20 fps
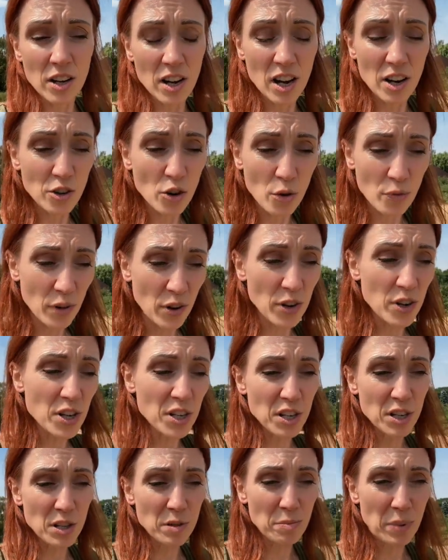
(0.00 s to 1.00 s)
not very good
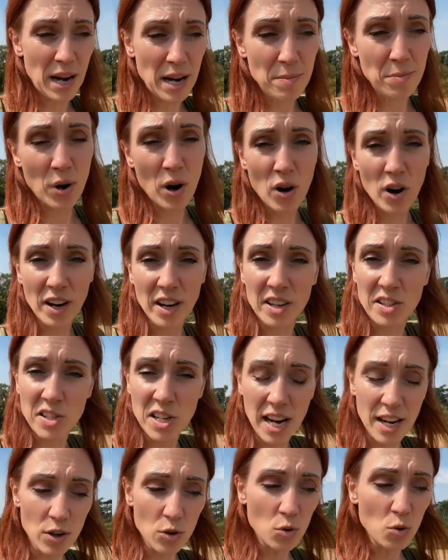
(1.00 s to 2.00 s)
at the Bay Park can
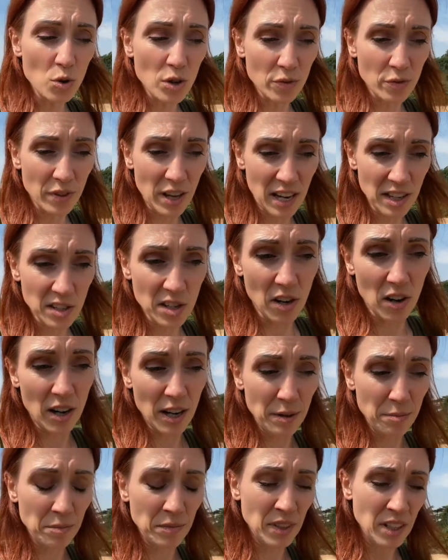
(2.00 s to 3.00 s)
take all of that
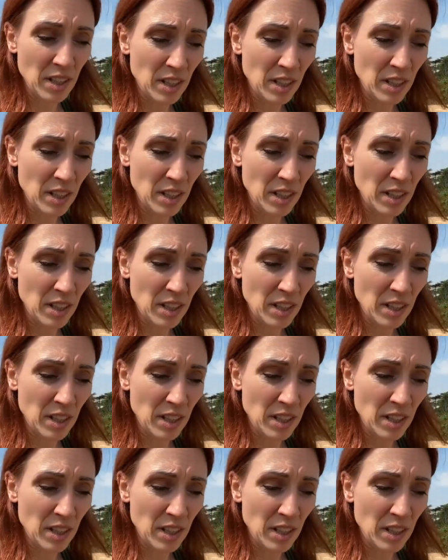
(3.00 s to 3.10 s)
time,